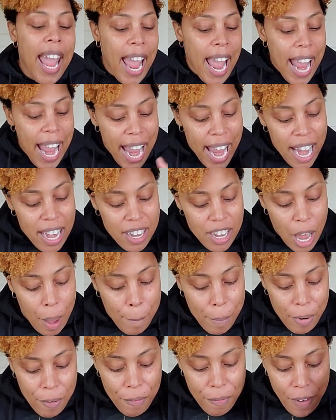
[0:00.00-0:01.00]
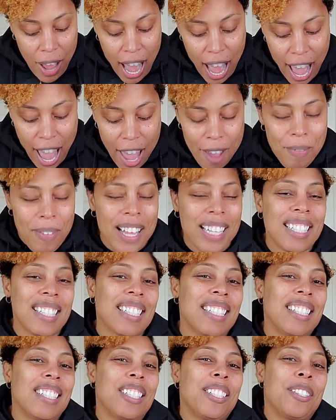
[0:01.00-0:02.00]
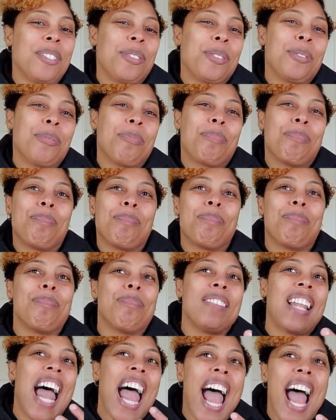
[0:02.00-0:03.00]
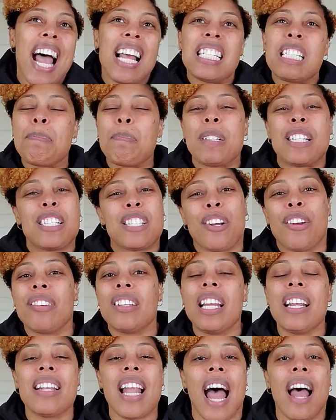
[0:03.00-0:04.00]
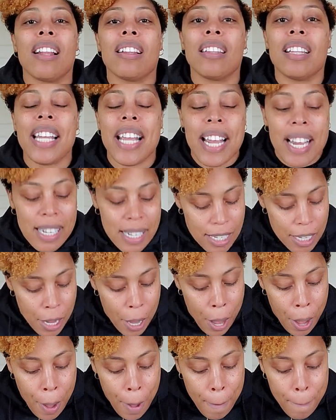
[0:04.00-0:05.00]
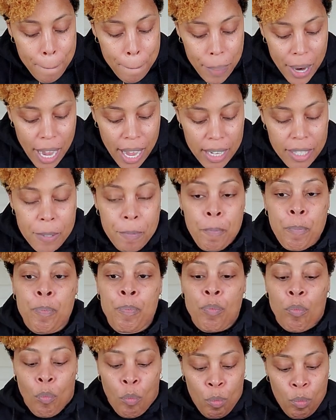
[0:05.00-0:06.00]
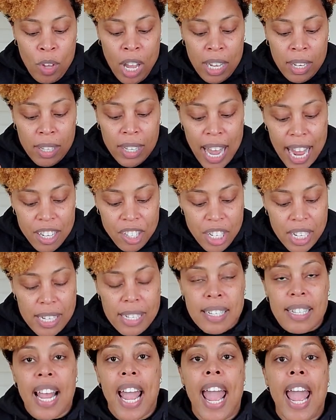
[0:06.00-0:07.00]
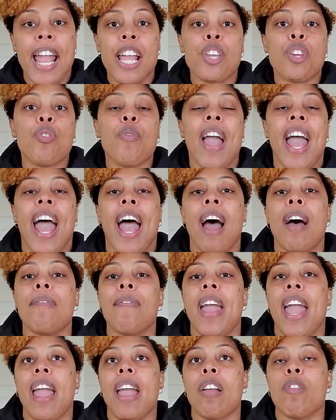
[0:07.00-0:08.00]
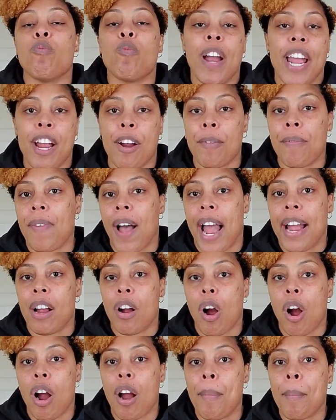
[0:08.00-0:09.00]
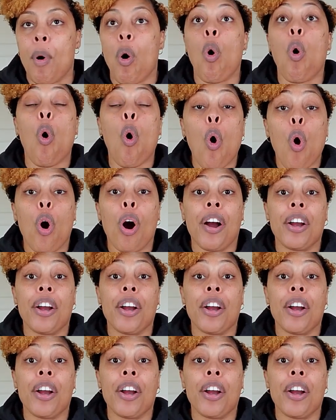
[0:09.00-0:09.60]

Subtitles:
And number five is last but certainly not least, but Let's just say you have a rare firearm, or